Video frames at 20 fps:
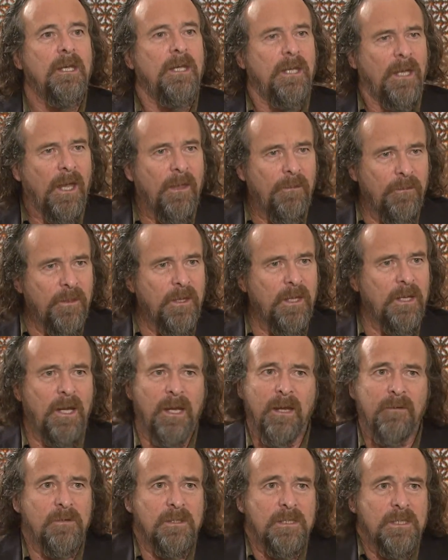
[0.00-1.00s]
And then I
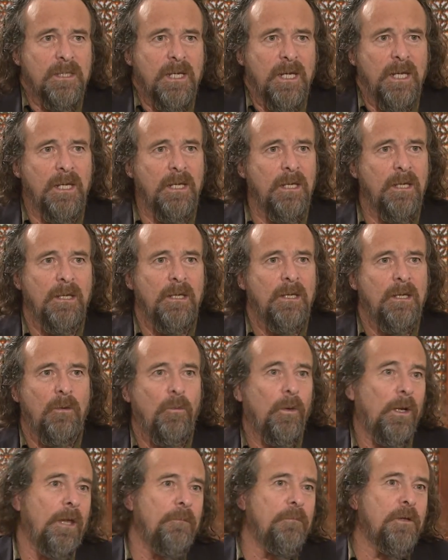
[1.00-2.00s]
have to say,
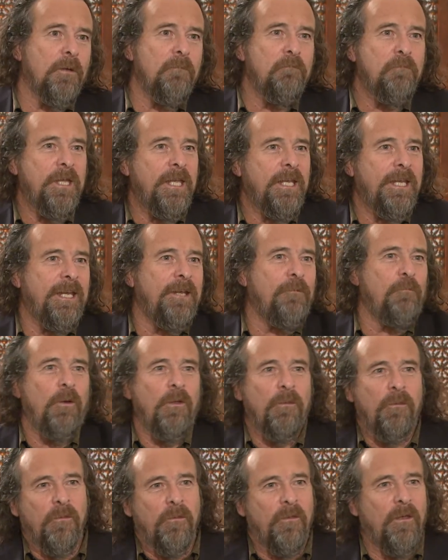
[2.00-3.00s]
well, I'm competing
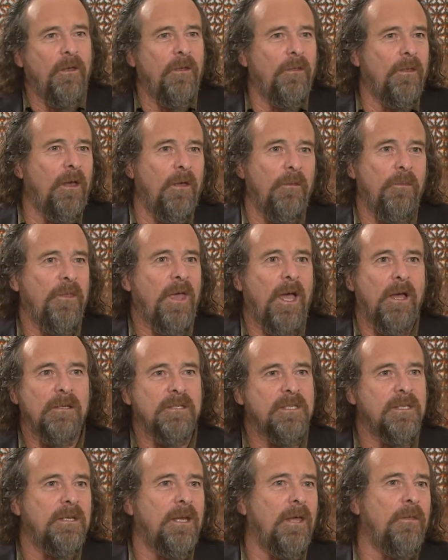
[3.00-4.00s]
with
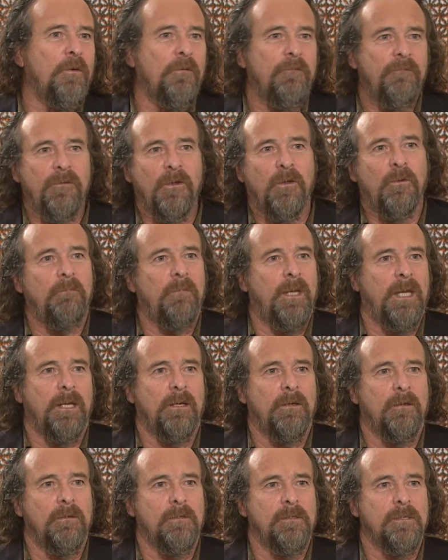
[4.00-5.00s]
1,000 other
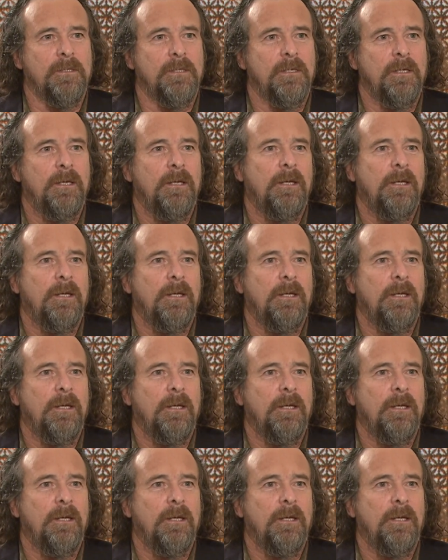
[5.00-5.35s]
filmmakers,